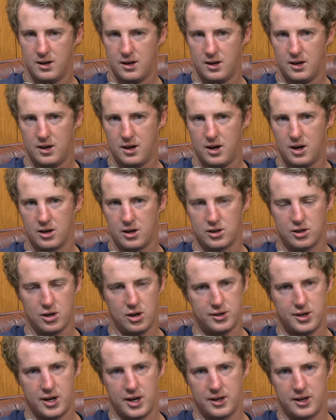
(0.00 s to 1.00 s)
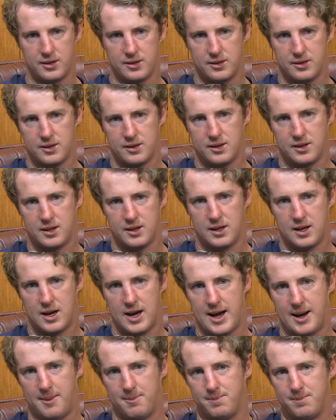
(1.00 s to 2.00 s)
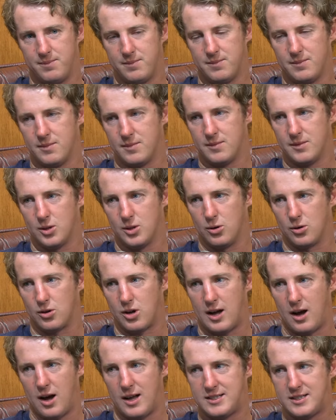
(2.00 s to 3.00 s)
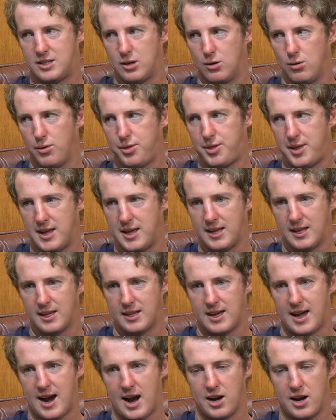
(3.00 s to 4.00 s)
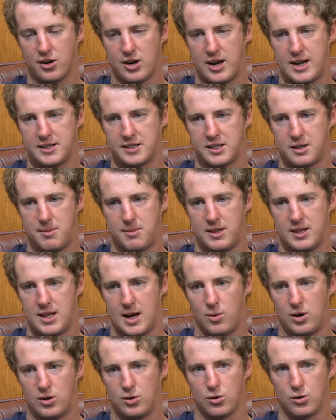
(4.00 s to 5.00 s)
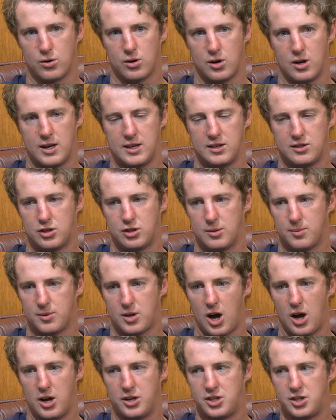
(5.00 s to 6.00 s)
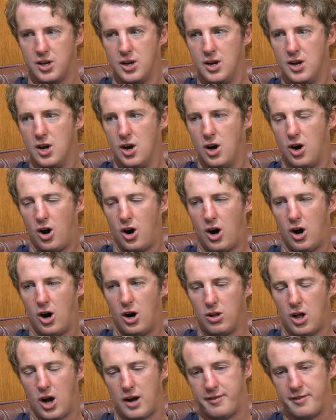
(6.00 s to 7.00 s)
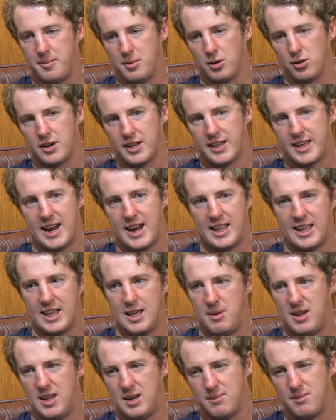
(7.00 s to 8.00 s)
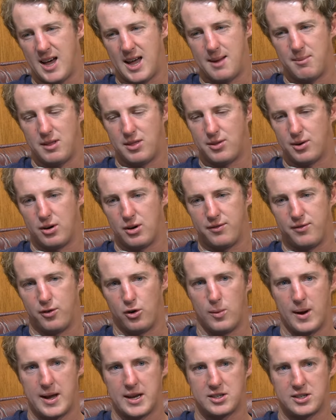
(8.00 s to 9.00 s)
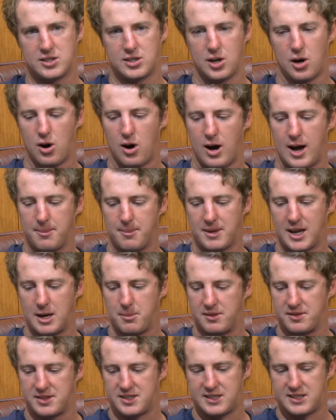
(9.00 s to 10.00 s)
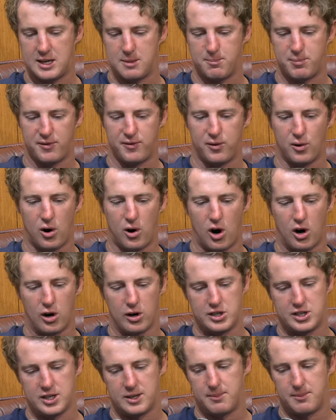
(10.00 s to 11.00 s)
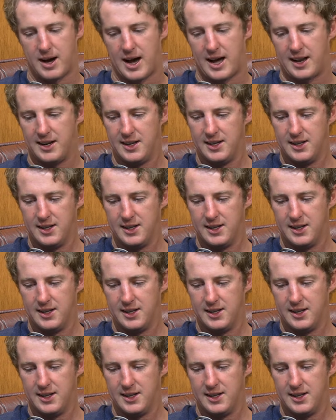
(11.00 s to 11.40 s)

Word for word: Oh, God, no. Um, look, I, I, still think Harry Grant's going to be the number one hooker in Supercoach. I'll hopefully be looking at getting him in maybe three or four weeks' time, get a bit of a stint before Origin. But